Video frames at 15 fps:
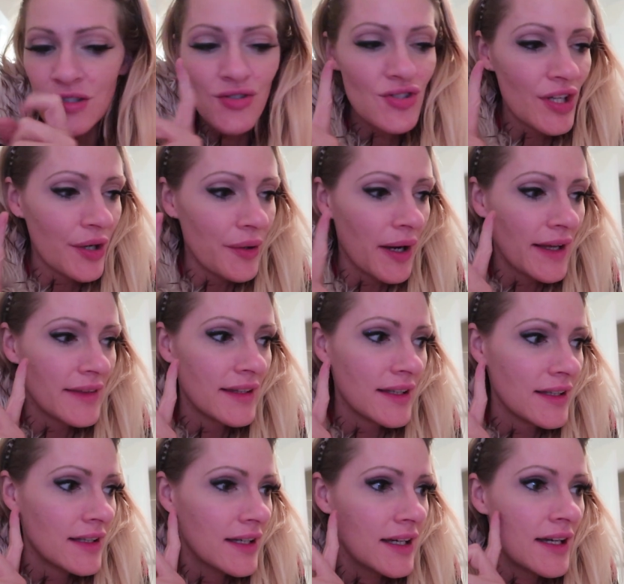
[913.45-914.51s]
So I
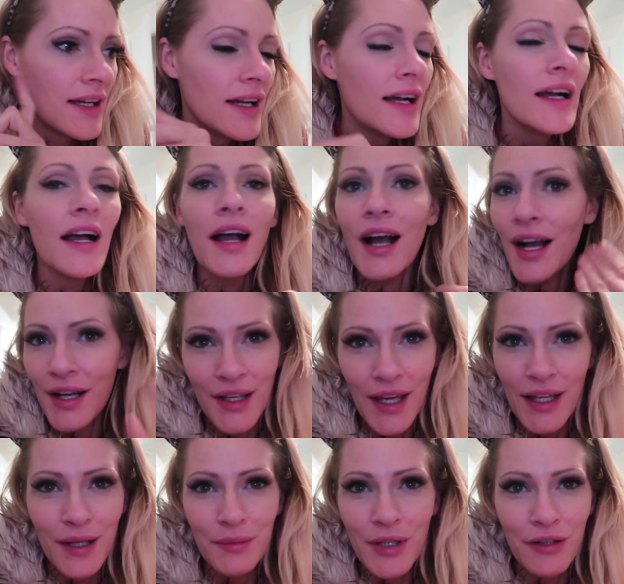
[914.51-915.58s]
think,
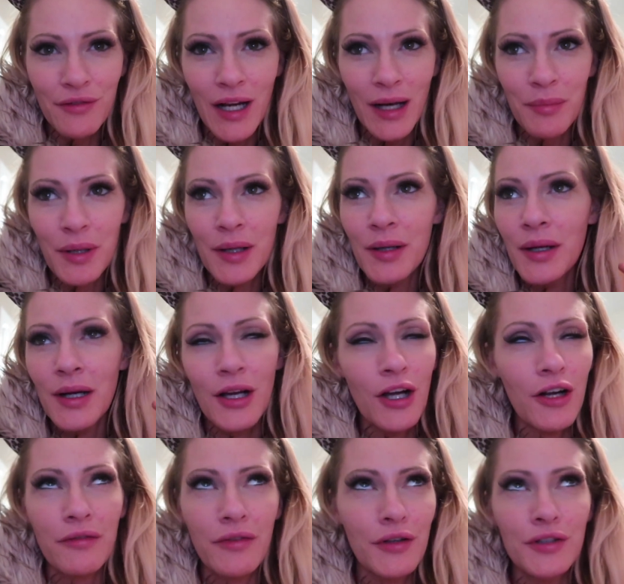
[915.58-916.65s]
again, I'm going to wrap
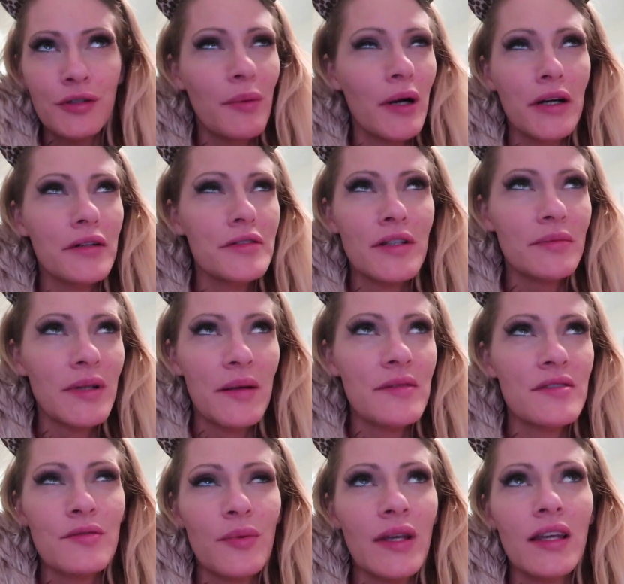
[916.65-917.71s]
hopefully tomorrow or
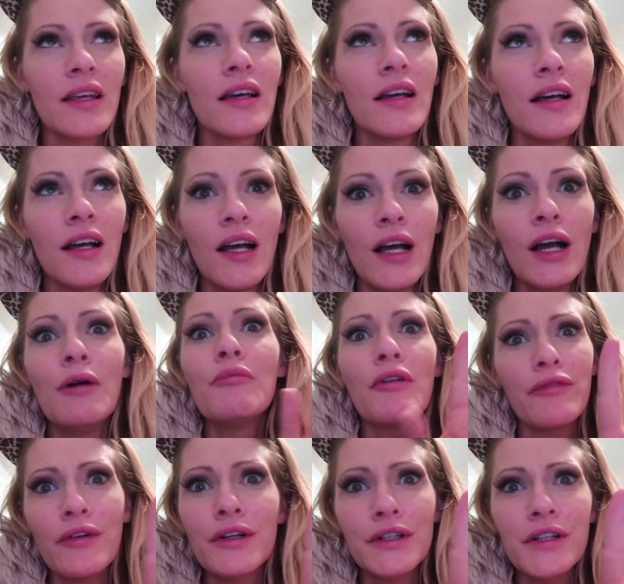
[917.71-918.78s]
sometime this week.
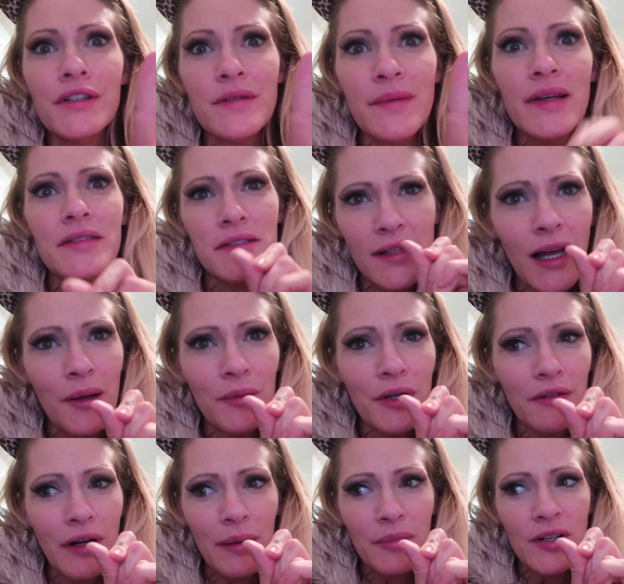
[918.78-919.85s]
Before Christmas, I'm
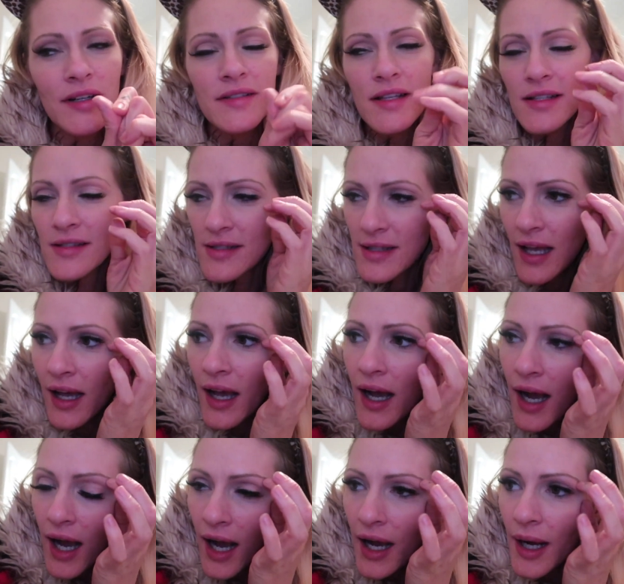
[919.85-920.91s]
going to wrap presents.
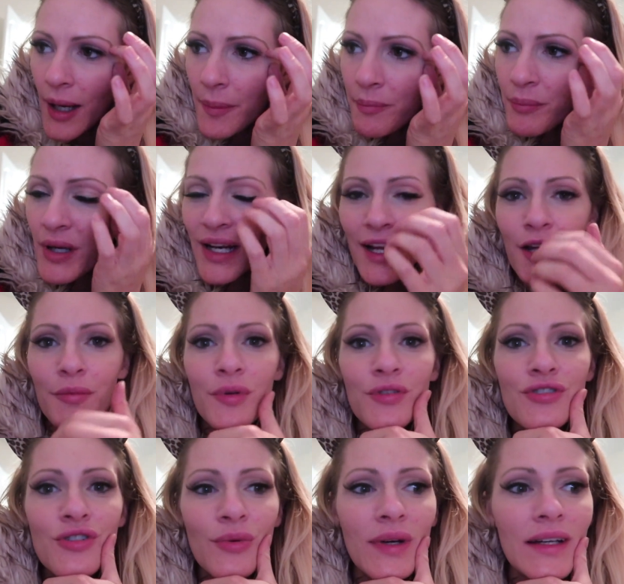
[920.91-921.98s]
Um, but I hope you
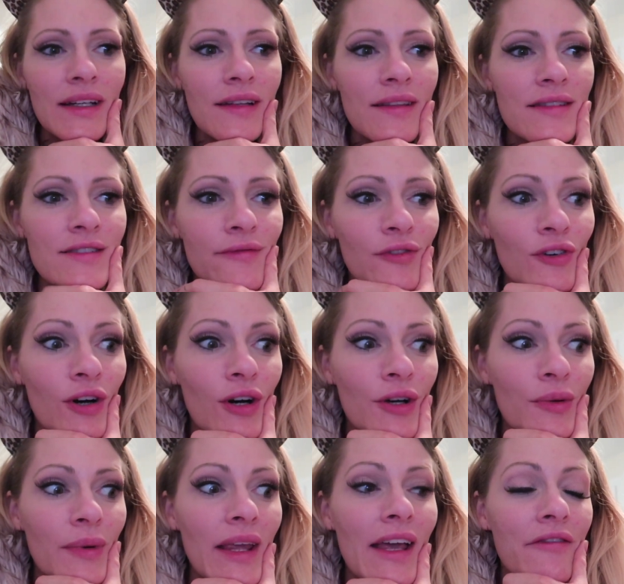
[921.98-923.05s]
enjoyed this
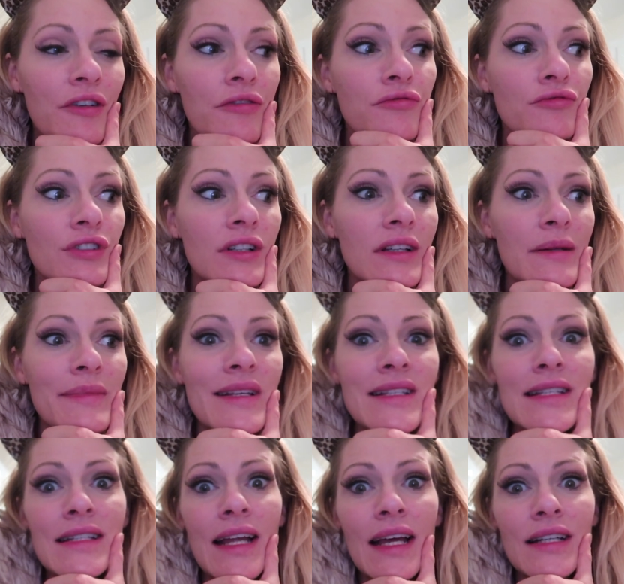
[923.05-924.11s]
vlog. We have a really
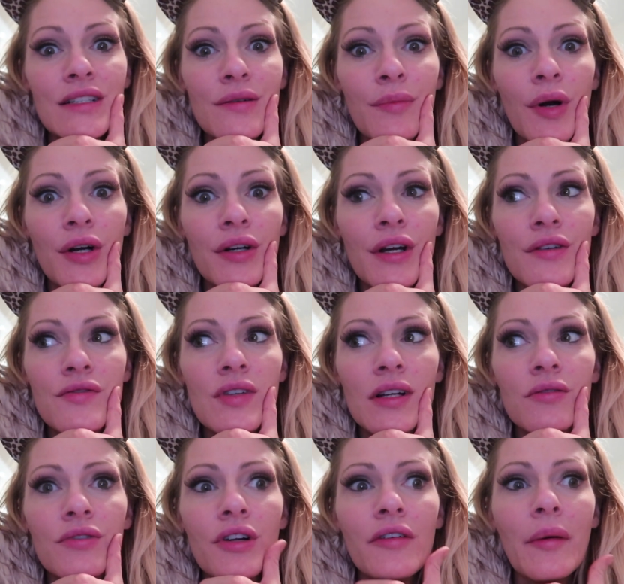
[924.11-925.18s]
busy day tomorrow, so
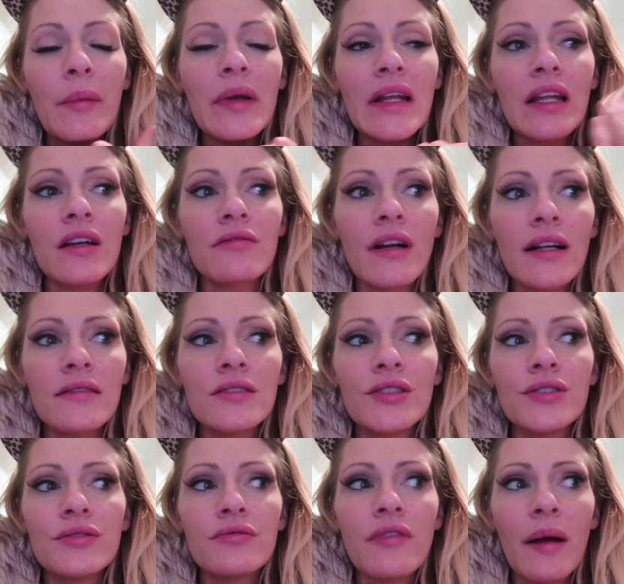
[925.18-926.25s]
I don't know how I'm going to get around
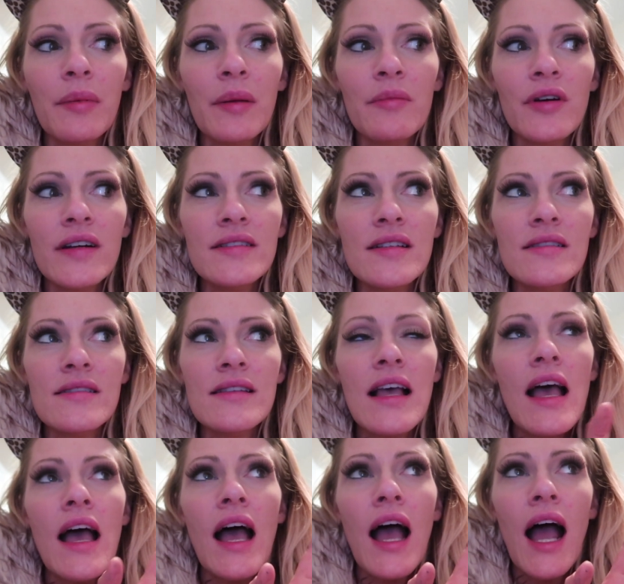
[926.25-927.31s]
to wrapping presents.
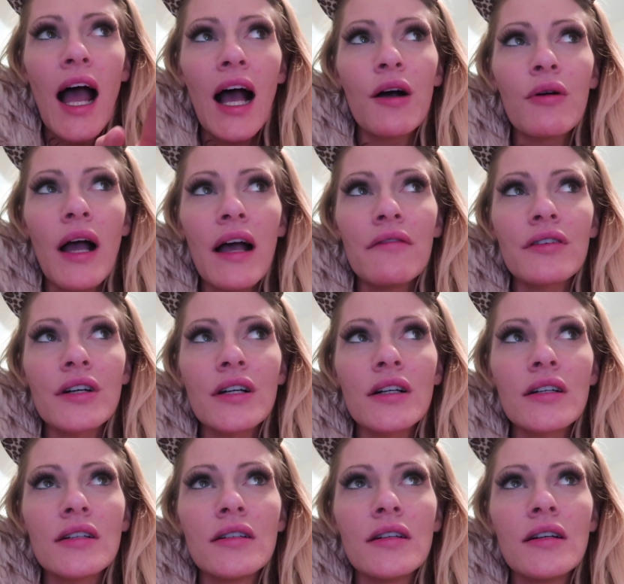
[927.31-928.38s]

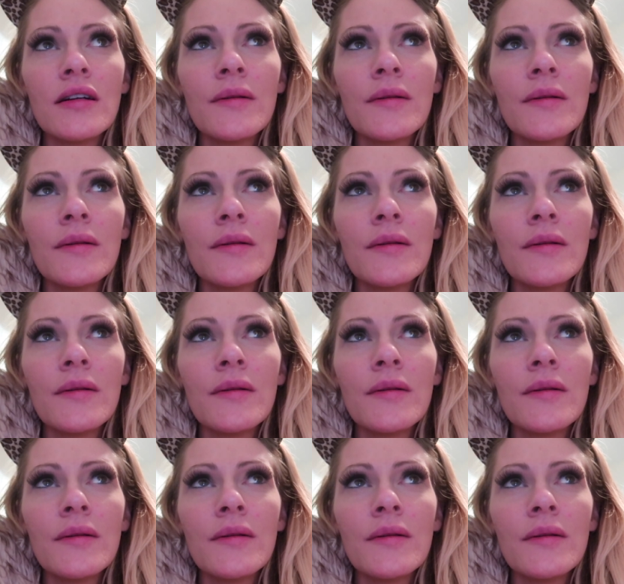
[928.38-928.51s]
However,